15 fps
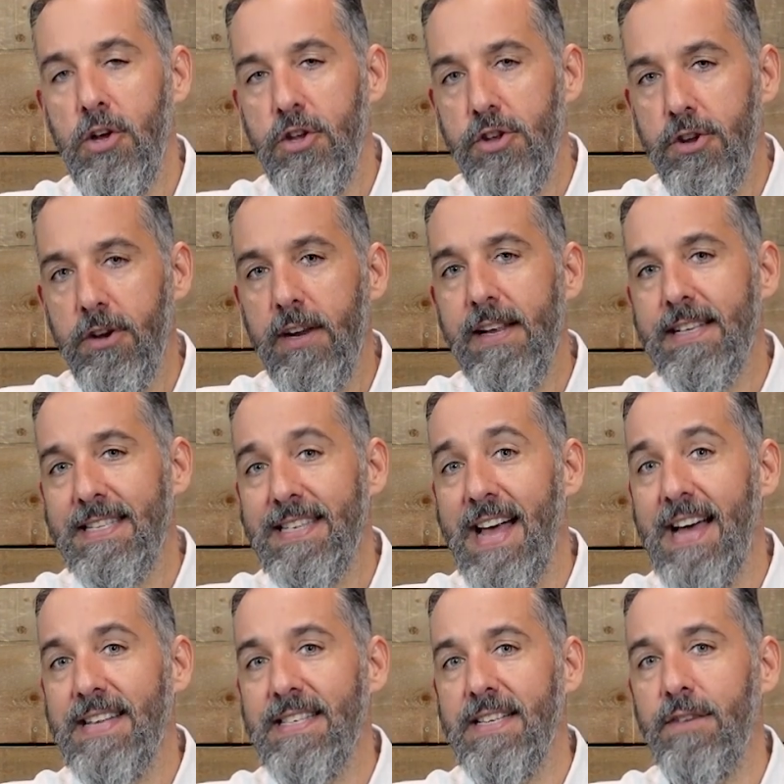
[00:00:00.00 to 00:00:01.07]
you're going to
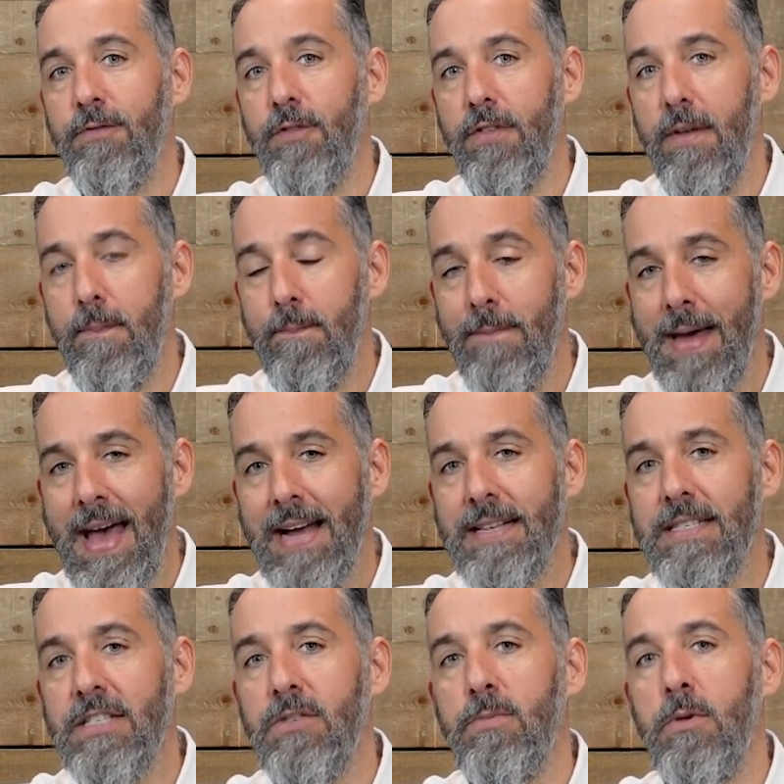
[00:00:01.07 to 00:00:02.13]
size it for the
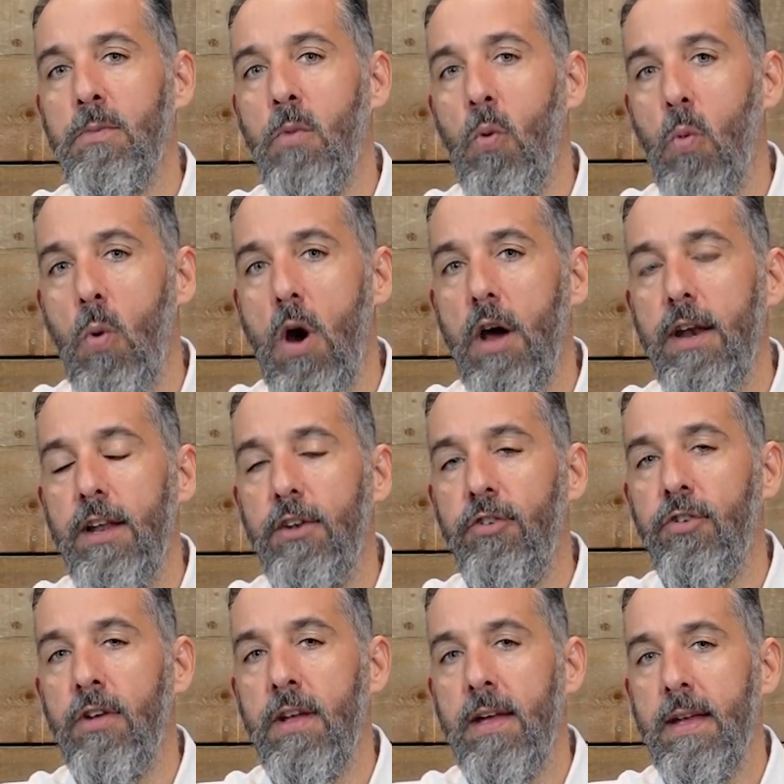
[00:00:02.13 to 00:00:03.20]
maximum wattage